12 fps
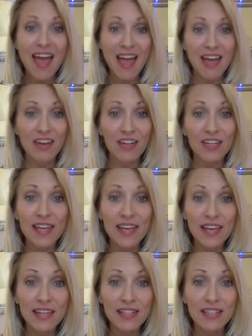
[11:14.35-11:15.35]
and our
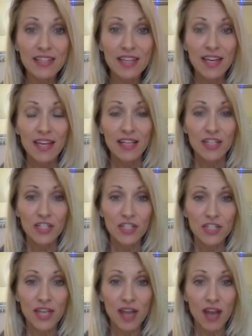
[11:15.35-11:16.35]
kids to
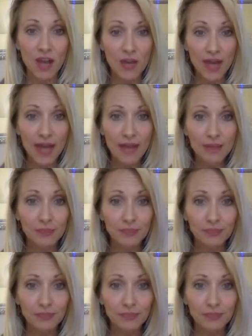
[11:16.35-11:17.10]
say, okay,